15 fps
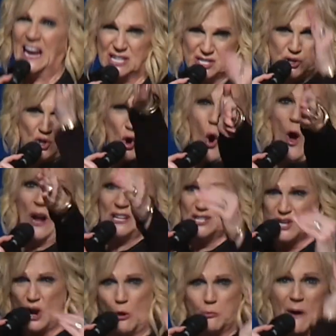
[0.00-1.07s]
is going
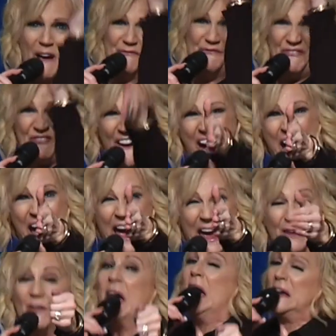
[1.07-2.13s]
to
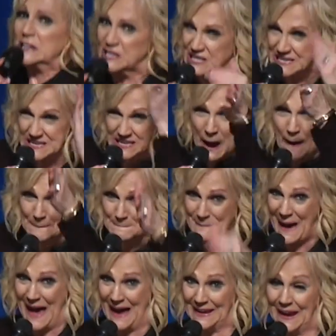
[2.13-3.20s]
revive.
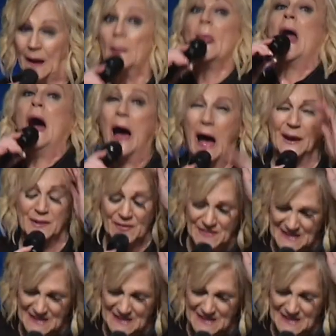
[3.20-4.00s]
somebody under